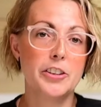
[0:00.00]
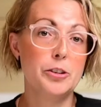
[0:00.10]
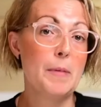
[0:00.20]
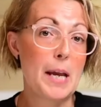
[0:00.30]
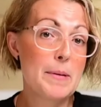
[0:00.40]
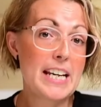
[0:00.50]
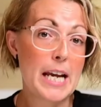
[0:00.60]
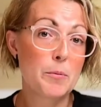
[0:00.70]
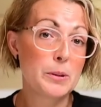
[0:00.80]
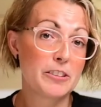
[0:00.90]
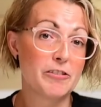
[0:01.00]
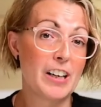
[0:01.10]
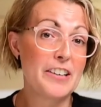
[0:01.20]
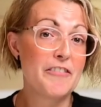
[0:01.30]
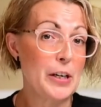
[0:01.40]
You may be able to
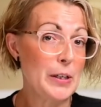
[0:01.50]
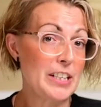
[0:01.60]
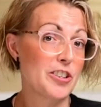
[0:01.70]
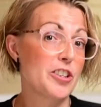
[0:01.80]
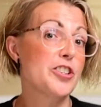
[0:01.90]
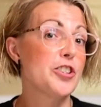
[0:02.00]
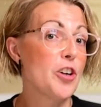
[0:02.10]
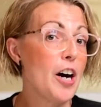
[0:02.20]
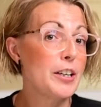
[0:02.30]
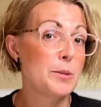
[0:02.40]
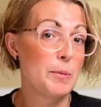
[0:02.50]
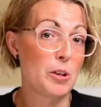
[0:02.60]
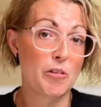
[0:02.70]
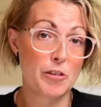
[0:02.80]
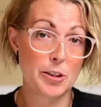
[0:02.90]
find various stock
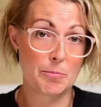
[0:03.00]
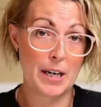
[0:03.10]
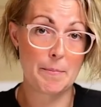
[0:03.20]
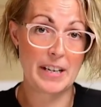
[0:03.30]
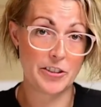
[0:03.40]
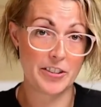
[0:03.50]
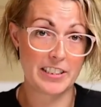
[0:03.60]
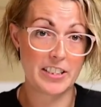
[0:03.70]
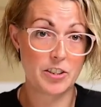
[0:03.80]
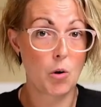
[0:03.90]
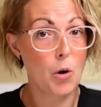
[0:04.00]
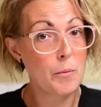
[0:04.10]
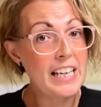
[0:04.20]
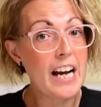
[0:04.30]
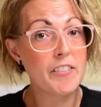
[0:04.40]
spillover spread matrices, or
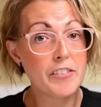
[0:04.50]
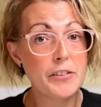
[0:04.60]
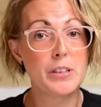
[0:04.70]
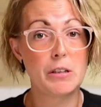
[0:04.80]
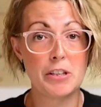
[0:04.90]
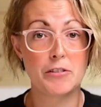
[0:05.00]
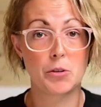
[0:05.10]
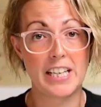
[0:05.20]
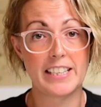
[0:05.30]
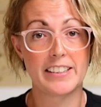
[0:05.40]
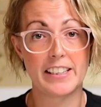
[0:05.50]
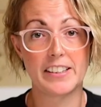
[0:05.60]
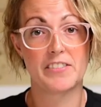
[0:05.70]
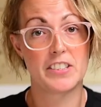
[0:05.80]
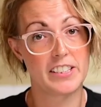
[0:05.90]
we have a few that we've created in
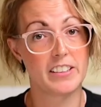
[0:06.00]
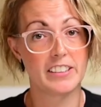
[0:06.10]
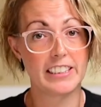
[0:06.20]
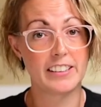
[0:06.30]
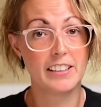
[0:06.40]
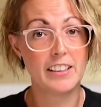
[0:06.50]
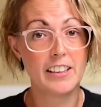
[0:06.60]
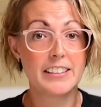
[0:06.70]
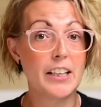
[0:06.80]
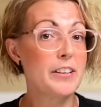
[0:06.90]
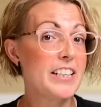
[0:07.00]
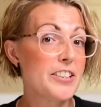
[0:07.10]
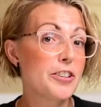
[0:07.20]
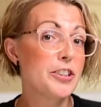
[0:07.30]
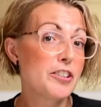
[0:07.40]
the facility. Now
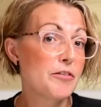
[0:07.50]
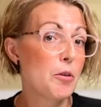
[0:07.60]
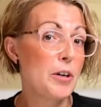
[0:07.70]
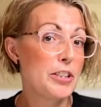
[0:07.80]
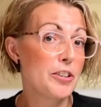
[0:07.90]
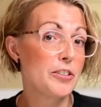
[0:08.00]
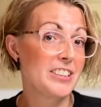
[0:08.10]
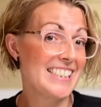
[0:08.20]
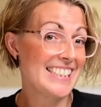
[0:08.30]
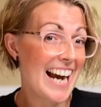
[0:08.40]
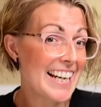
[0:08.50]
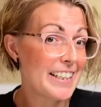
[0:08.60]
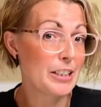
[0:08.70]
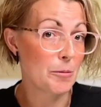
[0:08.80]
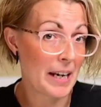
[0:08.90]
these are useful when you're
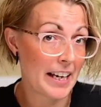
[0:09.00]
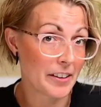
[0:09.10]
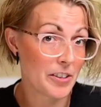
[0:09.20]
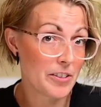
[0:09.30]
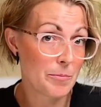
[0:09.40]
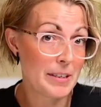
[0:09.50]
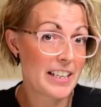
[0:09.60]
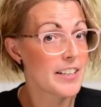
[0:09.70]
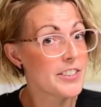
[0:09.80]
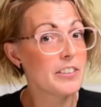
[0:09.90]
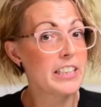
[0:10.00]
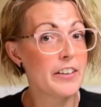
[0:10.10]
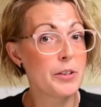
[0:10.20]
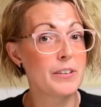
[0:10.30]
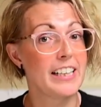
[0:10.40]
designing your panels because they'll give
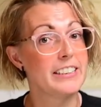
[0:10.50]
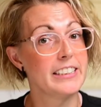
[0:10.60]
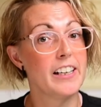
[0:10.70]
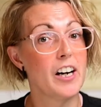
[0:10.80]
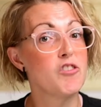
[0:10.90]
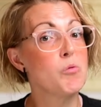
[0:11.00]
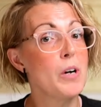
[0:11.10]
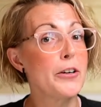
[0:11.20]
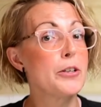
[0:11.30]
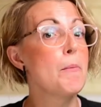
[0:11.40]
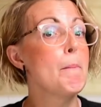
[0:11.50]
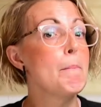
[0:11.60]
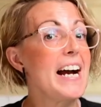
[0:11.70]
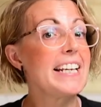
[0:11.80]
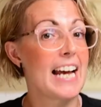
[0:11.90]
you an idea of where you
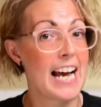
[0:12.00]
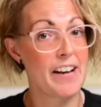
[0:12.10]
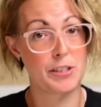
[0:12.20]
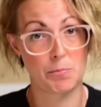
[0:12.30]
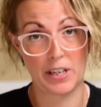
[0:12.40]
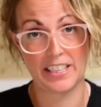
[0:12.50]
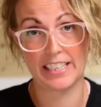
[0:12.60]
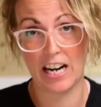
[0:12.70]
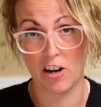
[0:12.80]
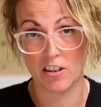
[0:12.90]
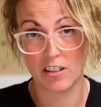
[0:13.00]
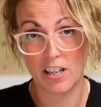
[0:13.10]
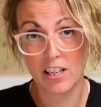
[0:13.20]
might have spreading error.